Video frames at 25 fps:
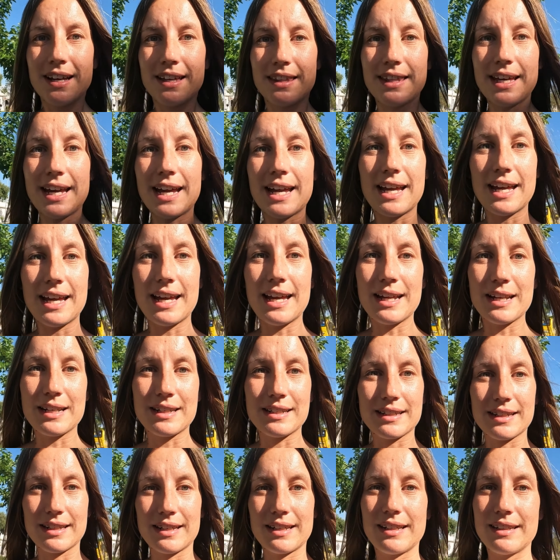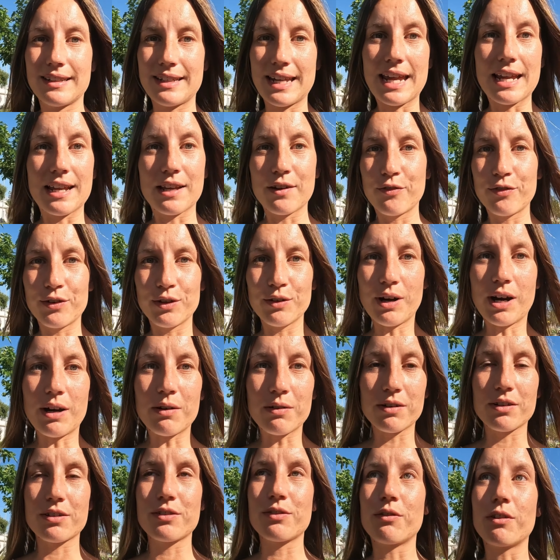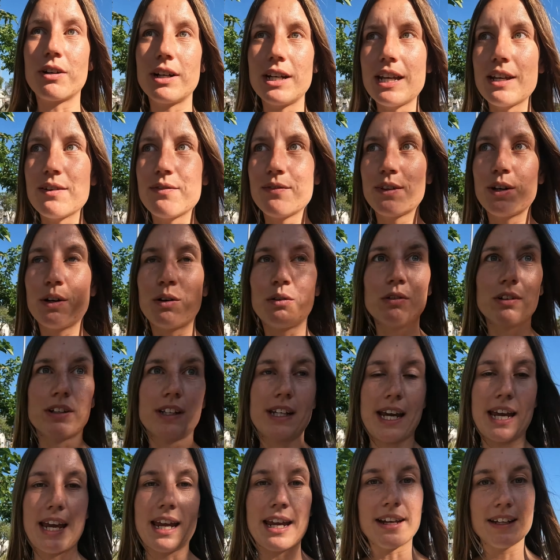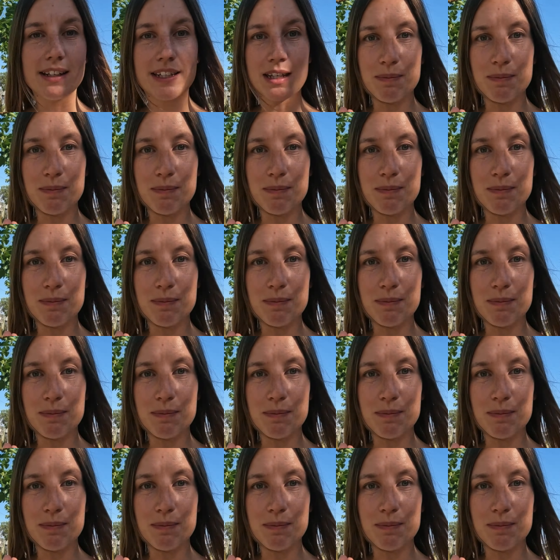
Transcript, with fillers: that take a few hours or even the whole day.